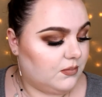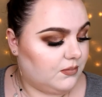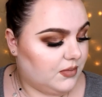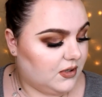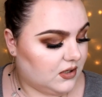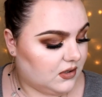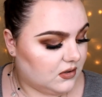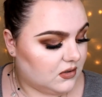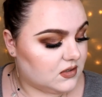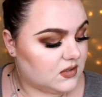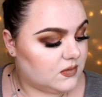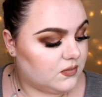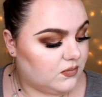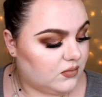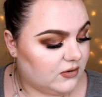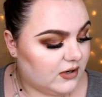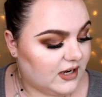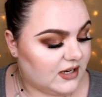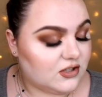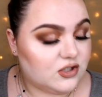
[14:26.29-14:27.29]
because
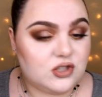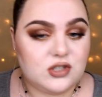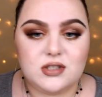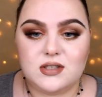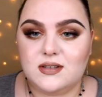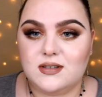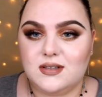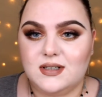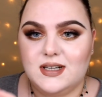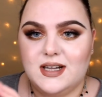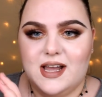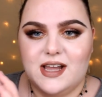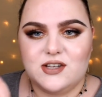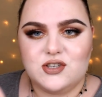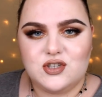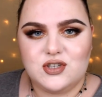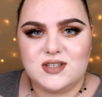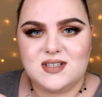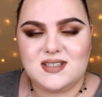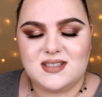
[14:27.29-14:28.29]
brush
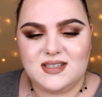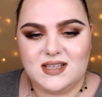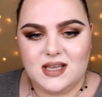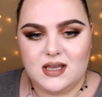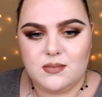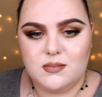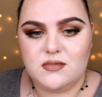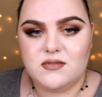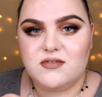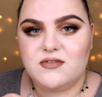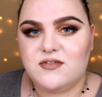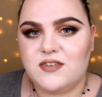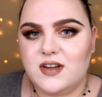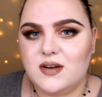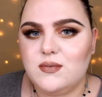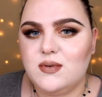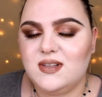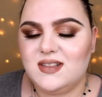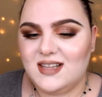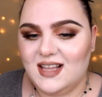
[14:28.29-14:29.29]
catches them
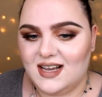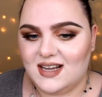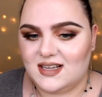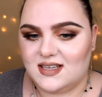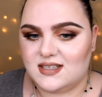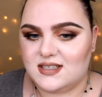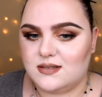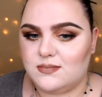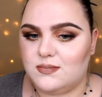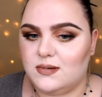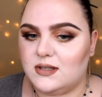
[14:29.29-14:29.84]
very nice.